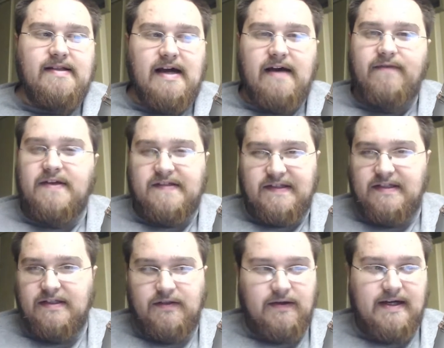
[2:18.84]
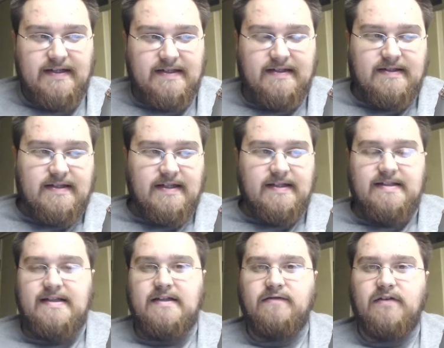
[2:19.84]
Obviously, you guys didn't
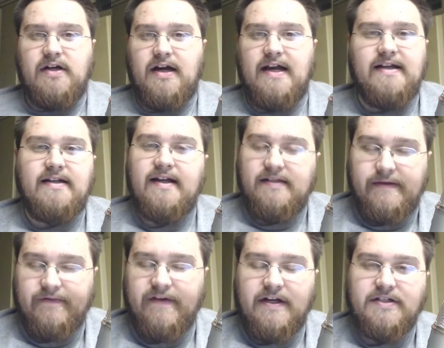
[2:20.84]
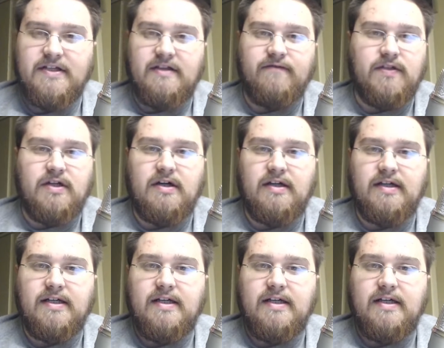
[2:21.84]
see the vlog. I didn't end up finishing the vlog.